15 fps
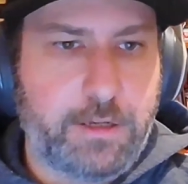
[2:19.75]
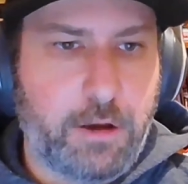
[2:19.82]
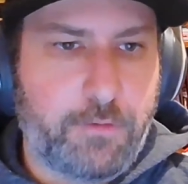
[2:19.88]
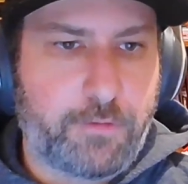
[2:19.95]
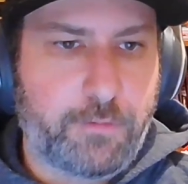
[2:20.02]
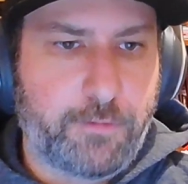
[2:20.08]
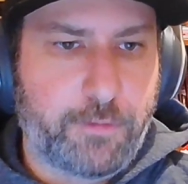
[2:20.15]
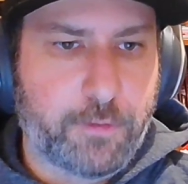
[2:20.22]

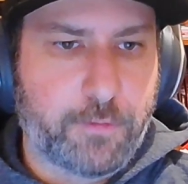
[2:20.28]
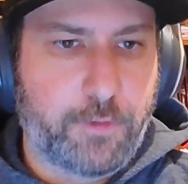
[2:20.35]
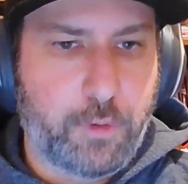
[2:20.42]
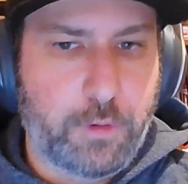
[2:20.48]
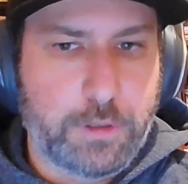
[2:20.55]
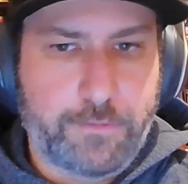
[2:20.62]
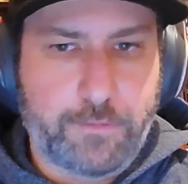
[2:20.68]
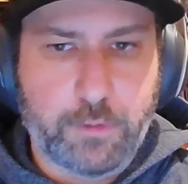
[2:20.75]
from full
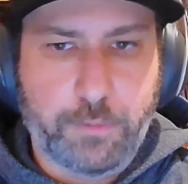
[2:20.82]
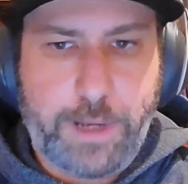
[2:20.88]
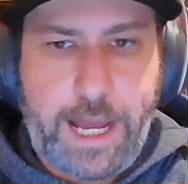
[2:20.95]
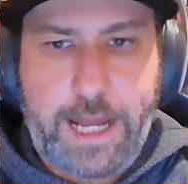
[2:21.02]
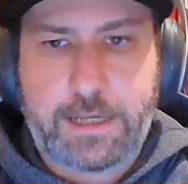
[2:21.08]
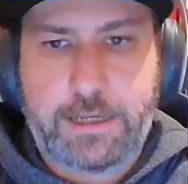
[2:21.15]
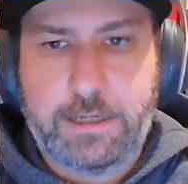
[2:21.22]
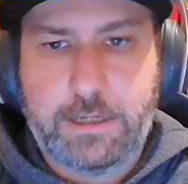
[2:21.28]
forward to full
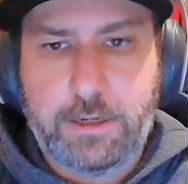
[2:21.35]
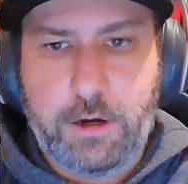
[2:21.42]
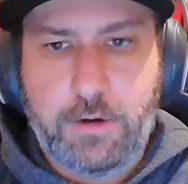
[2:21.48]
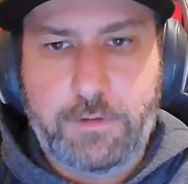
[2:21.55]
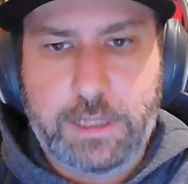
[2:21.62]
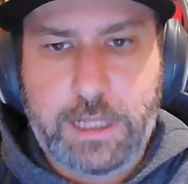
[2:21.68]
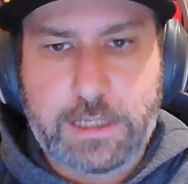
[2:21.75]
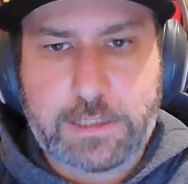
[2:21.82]
back, over
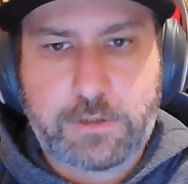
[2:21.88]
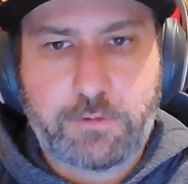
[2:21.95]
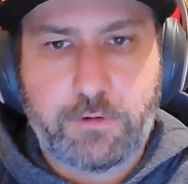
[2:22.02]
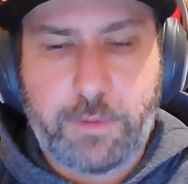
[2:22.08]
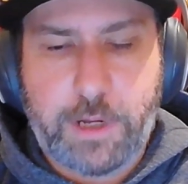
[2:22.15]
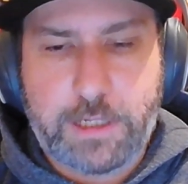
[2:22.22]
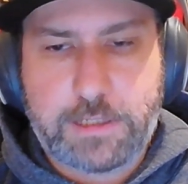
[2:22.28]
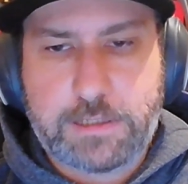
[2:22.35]
the last
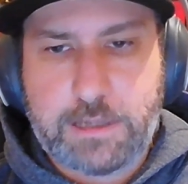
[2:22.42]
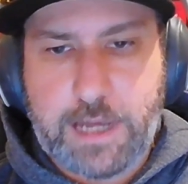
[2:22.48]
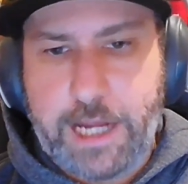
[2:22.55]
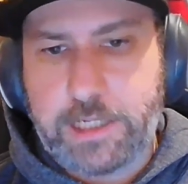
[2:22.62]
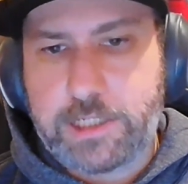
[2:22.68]
12 months.